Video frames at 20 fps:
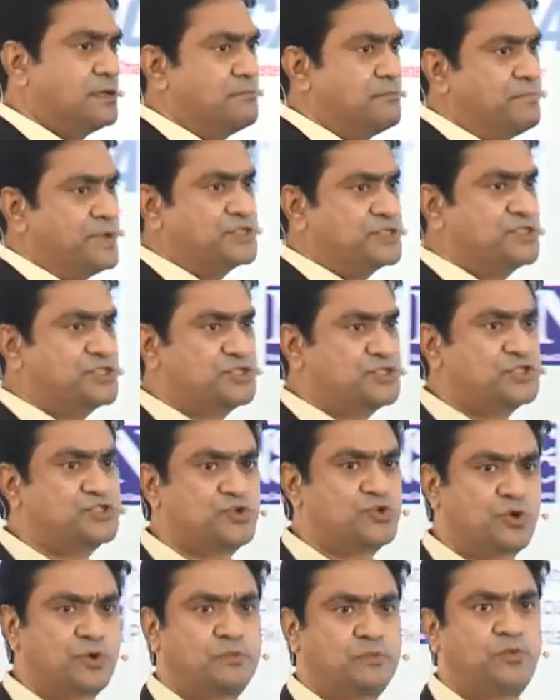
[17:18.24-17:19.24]
businesses
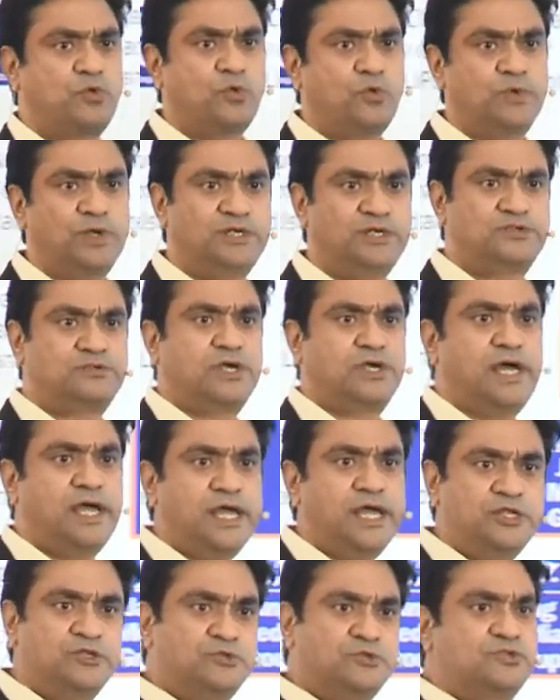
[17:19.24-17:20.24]
who will try
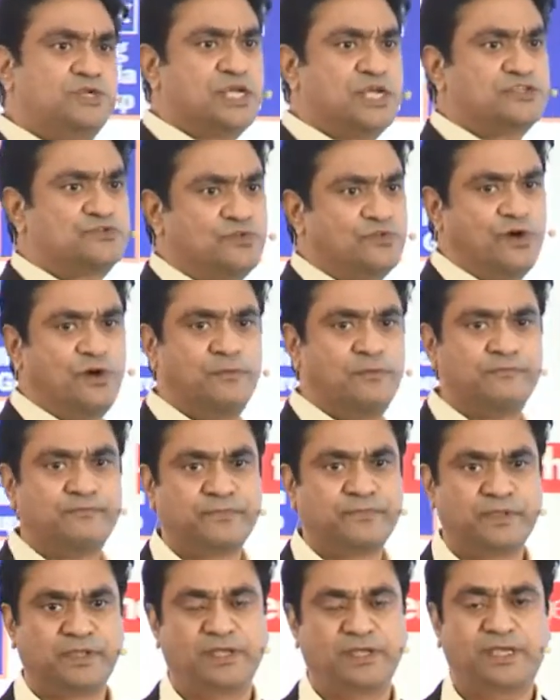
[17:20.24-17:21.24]
to transform,
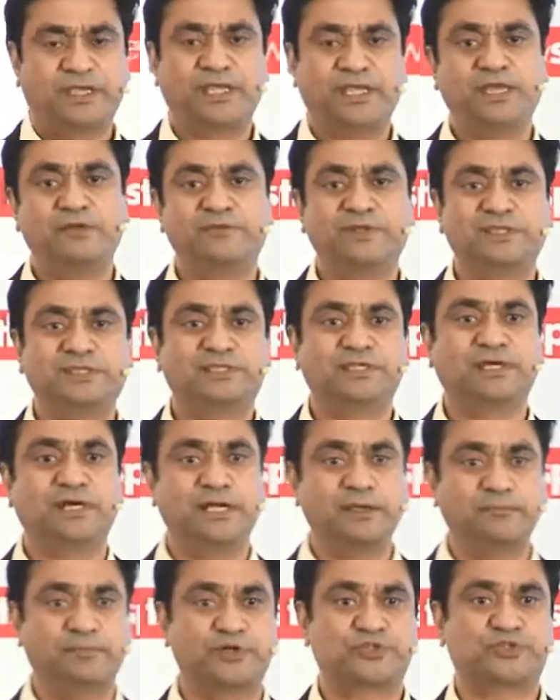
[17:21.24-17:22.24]
even
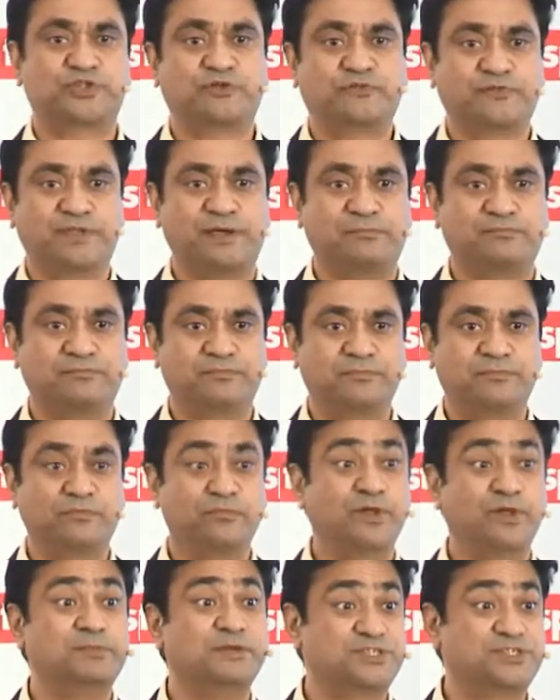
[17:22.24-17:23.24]
30% of them
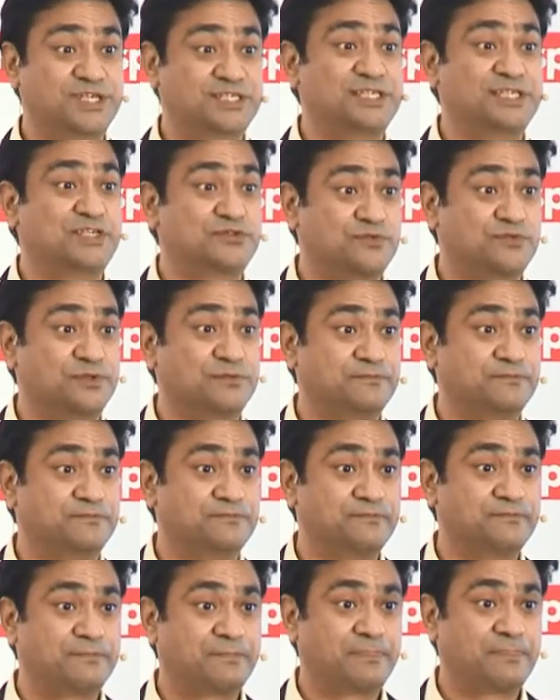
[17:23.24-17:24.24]
will be successful.
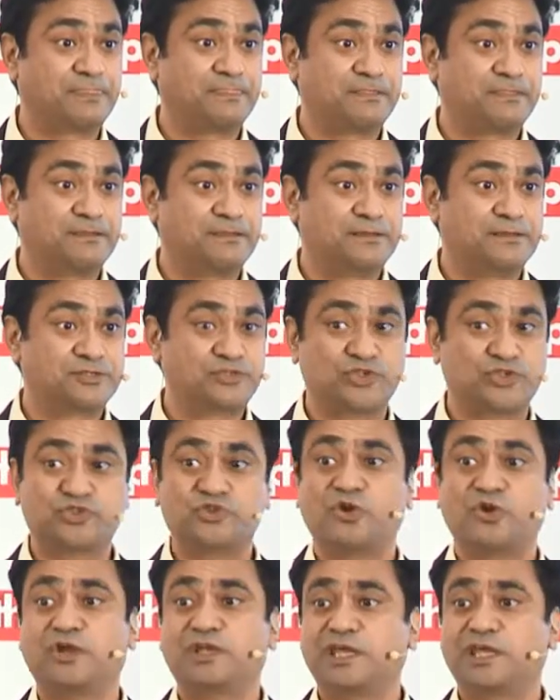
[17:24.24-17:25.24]
So it's
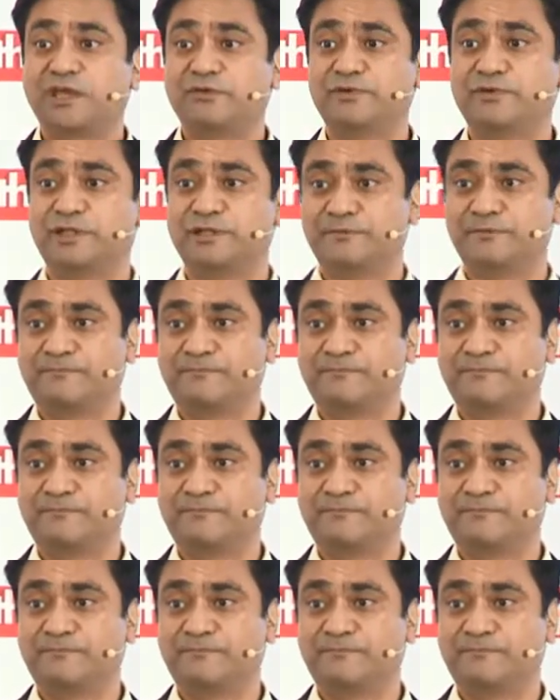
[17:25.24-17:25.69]
not given